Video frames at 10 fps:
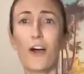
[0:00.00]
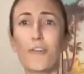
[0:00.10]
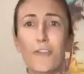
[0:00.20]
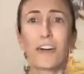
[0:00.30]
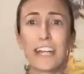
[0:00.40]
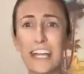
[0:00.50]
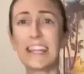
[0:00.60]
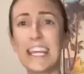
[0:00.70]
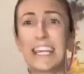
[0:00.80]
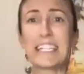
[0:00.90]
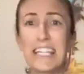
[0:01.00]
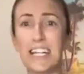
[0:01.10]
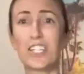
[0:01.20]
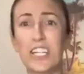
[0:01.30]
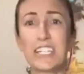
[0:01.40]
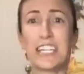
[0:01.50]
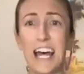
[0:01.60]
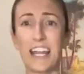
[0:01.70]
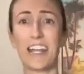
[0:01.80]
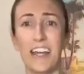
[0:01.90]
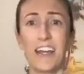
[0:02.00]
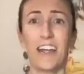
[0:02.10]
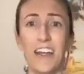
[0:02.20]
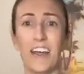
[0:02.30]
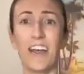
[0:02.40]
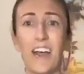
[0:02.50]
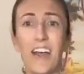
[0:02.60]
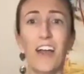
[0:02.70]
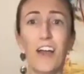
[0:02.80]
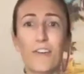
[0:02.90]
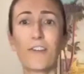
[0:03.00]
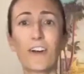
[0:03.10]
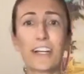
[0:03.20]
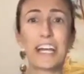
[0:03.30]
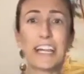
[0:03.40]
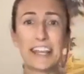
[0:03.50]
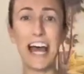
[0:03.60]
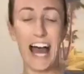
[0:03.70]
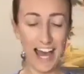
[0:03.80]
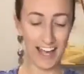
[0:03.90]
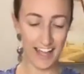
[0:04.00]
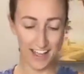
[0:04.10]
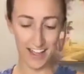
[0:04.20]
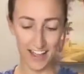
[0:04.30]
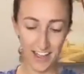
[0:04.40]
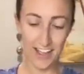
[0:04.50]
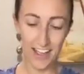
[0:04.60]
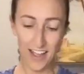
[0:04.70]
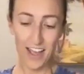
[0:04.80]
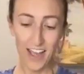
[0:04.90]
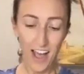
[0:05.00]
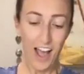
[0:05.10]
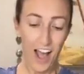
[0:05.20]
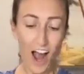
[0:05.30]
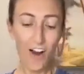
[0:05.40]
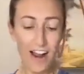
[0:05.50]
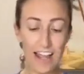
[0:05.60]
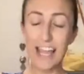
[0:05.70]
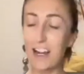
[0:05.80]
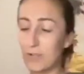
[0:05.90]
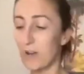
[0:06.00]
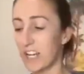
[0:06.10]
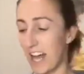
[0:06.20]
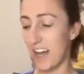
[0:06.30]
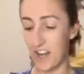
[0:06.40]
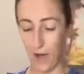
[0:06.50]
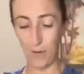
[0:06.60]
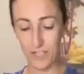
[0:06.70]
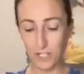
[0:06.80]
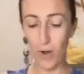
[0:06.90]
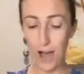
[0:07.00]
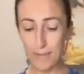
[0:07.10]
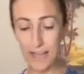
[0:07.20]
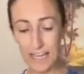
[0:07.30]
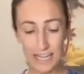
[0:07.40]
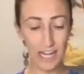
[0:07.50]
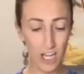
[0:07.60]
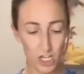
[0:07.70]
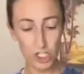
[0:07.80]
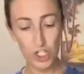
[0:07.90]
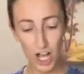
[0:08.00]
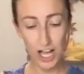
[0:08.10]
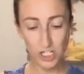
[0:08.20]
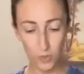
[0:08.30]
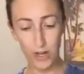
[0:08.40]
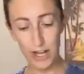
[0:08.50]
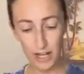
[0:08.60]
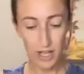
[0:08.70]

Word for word: forget the he said, she said. Forget that. All right, here's what you got to know. So I'm in Joshua